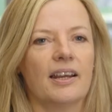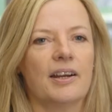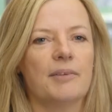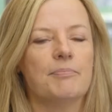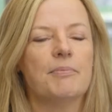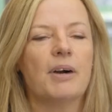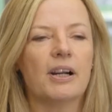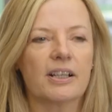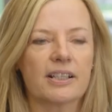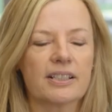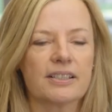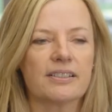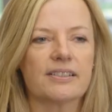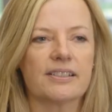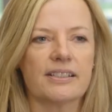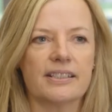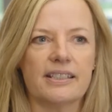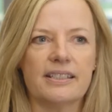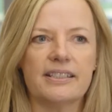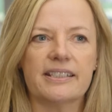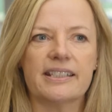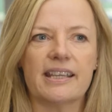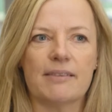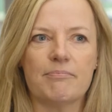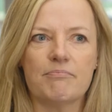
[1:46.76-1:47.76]
Marketers
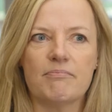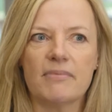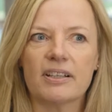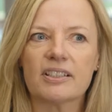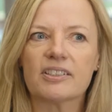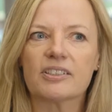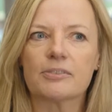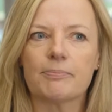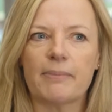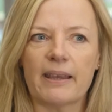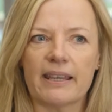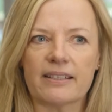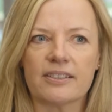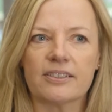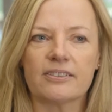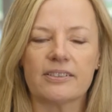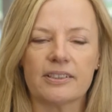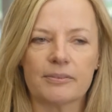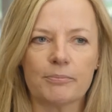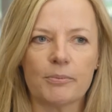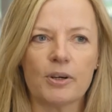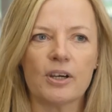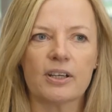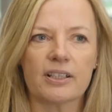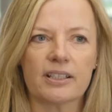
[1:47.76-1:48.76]
need to get much better at
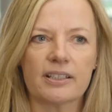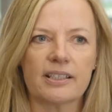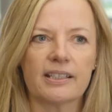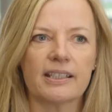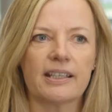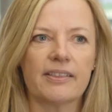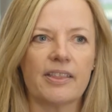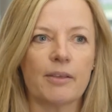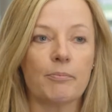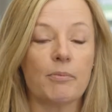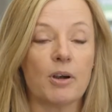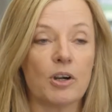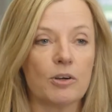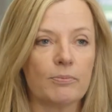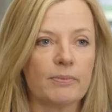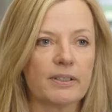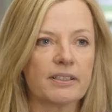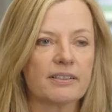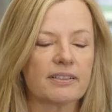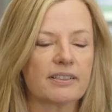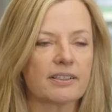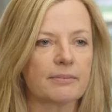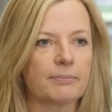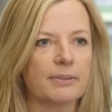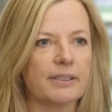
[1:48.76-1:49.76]
marketing in the
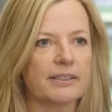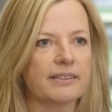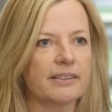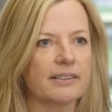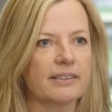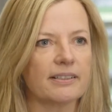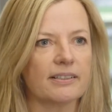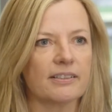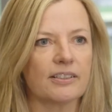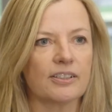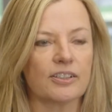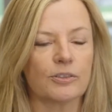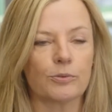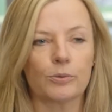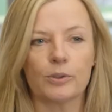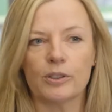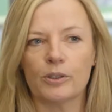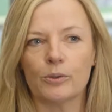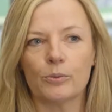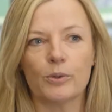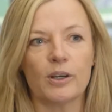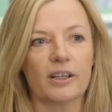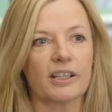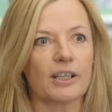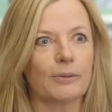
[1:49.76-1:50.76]
moment, because we're
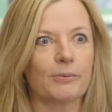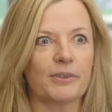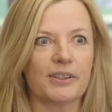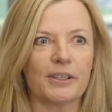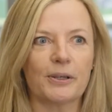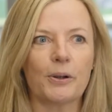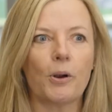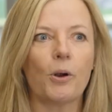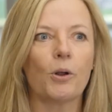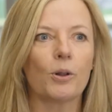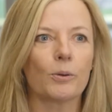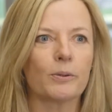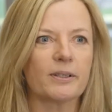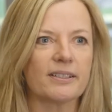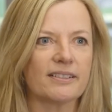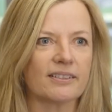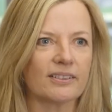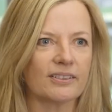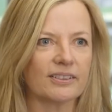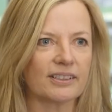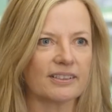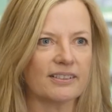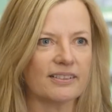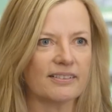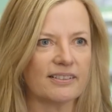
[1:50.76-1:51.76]
working with an
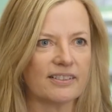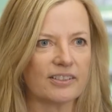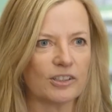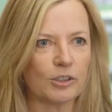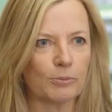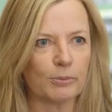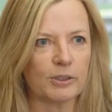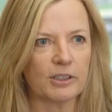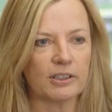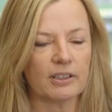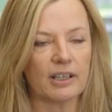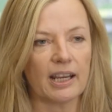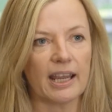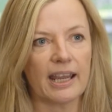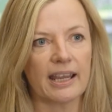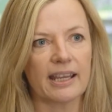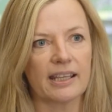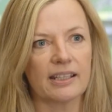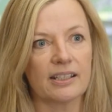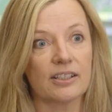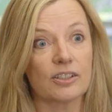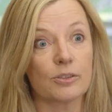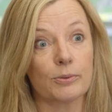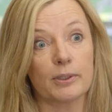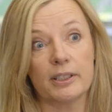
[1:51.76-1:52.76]
always-on consumer
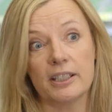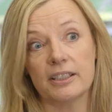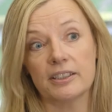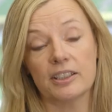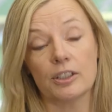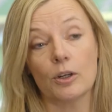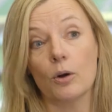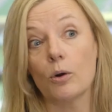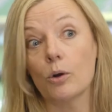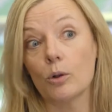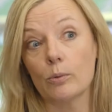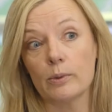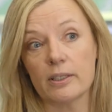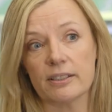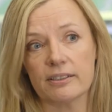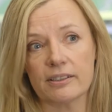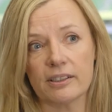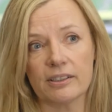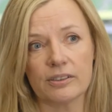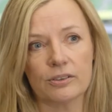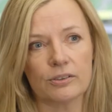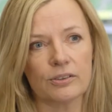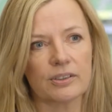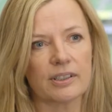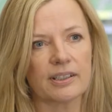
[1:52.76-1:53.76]
and we need an
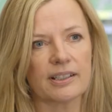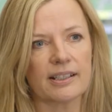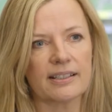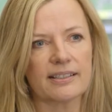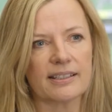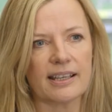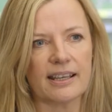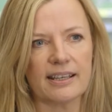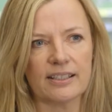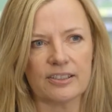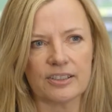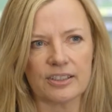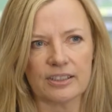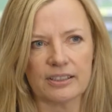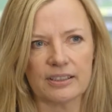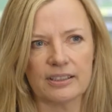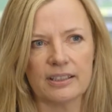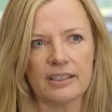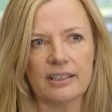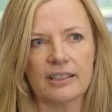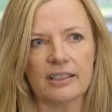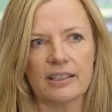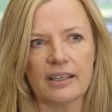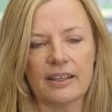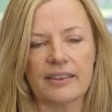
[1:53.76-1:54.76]
always-on organization
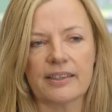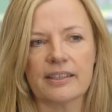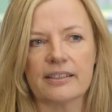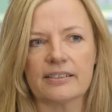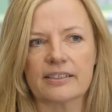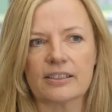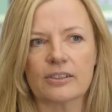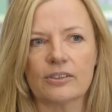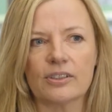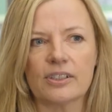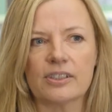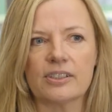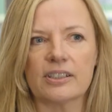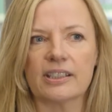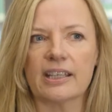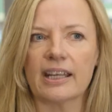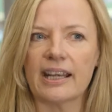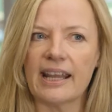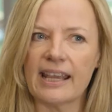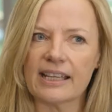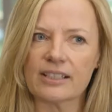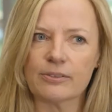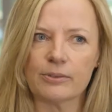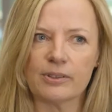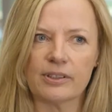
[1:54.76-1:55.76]
that's going to
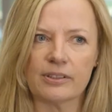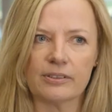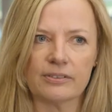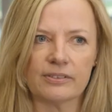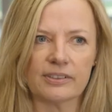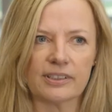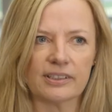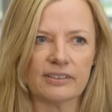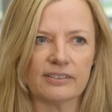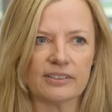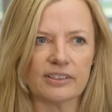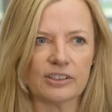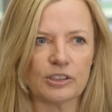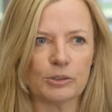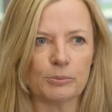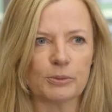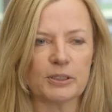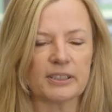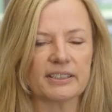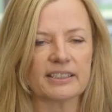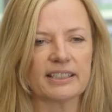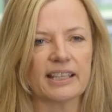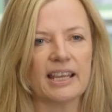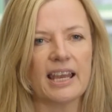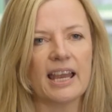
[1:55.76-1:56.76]
connect with those
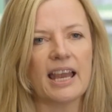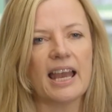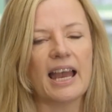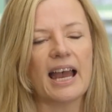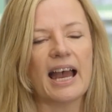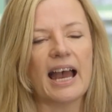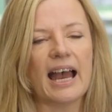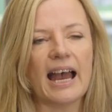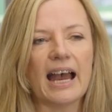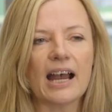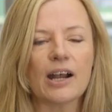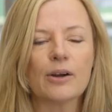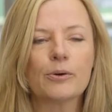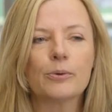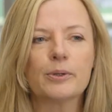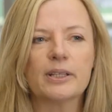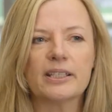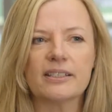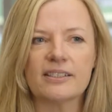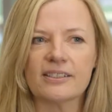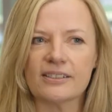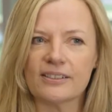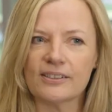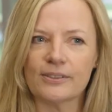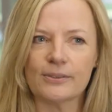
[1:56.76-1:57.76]
consumers. How we
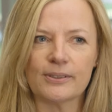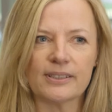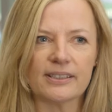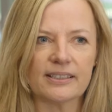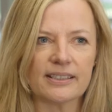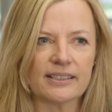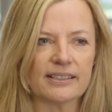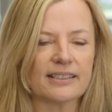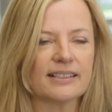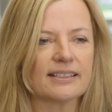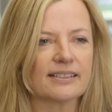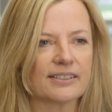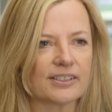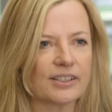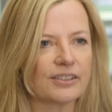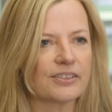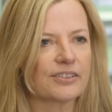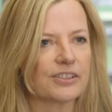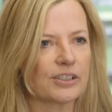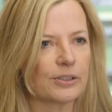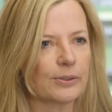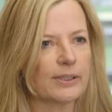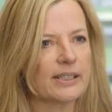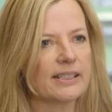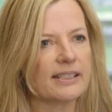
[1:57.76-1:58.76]
do it is not
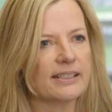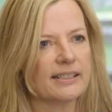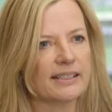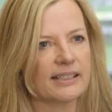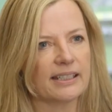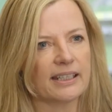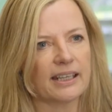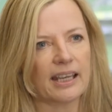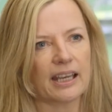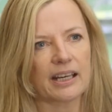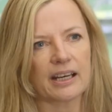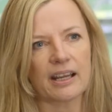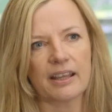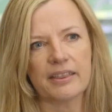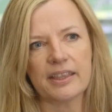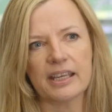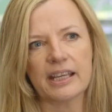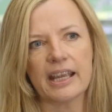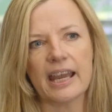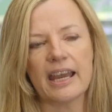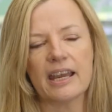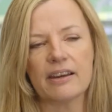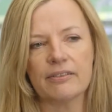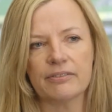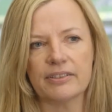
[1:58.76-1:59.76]
so easy, and I
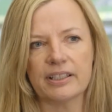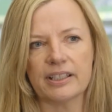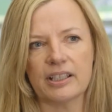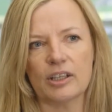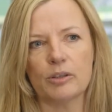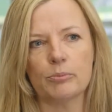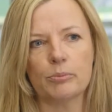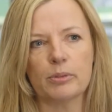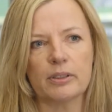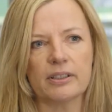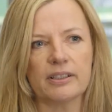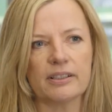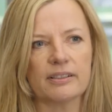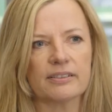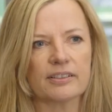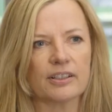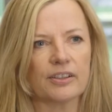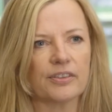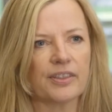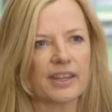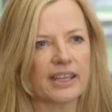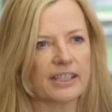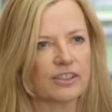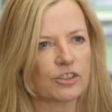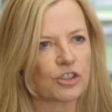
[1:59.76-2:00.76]
think every company is
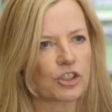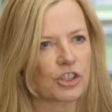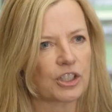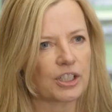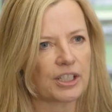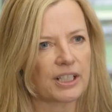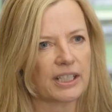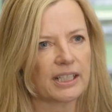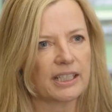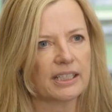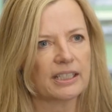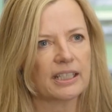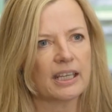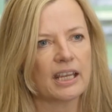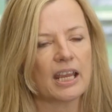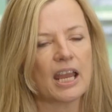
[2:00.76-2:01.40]
on that journey.